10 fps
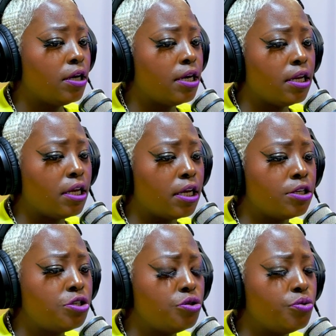getting
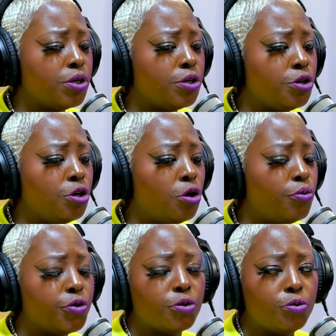into it, you
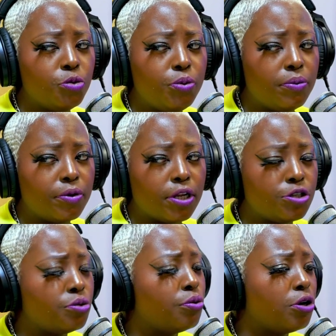know, with the new people
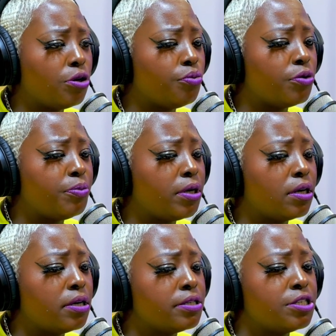that you're working with,
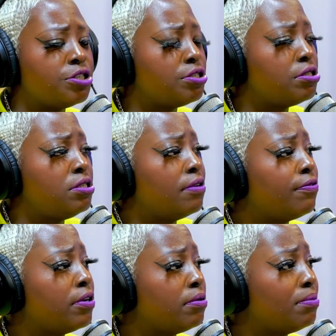because it's just
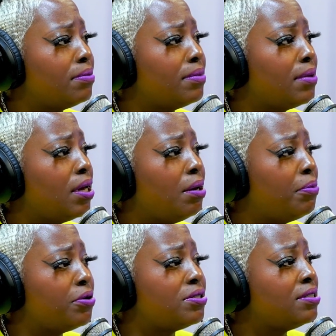different
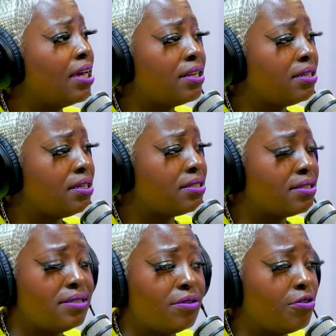
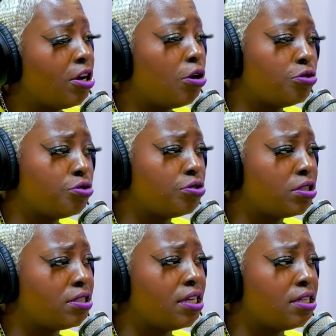personalities, it's different
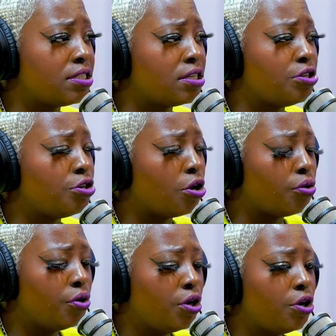cultures, it's things to, you
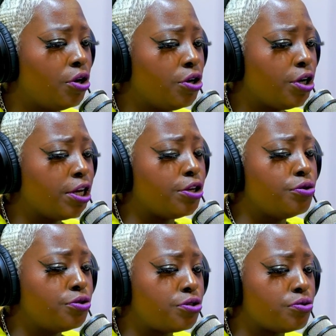know, get
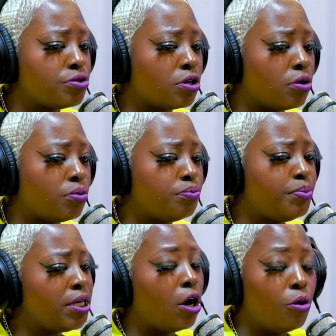used to. So
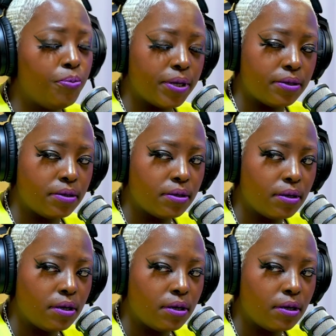be open